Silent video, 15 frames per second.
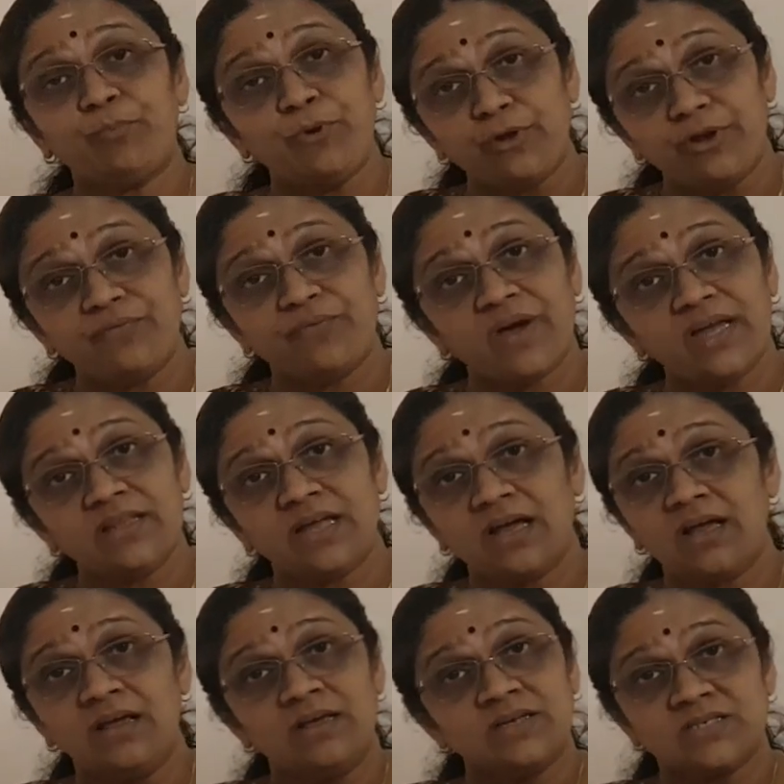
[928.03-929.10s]
purify
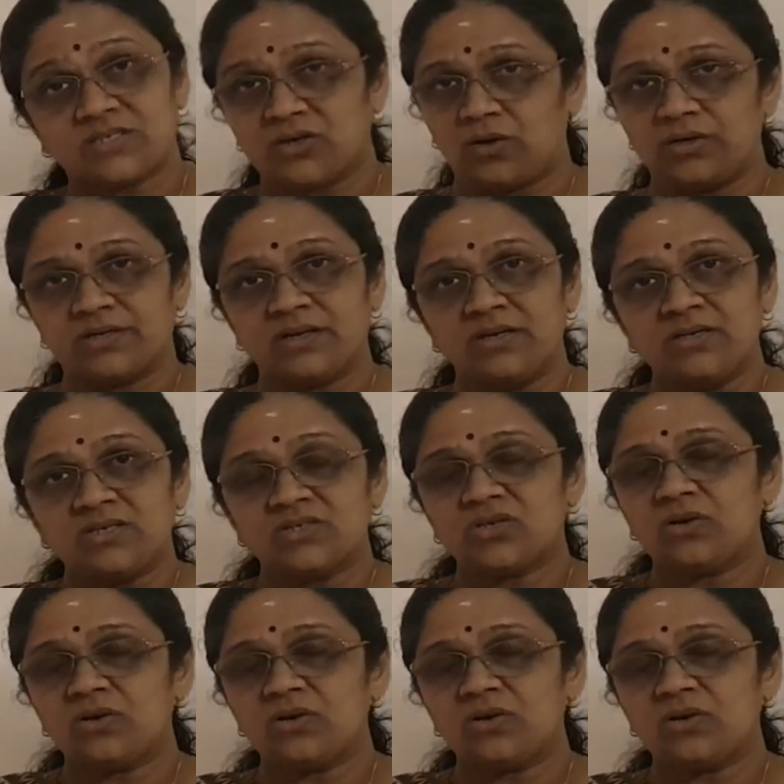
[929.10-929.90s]
the salt.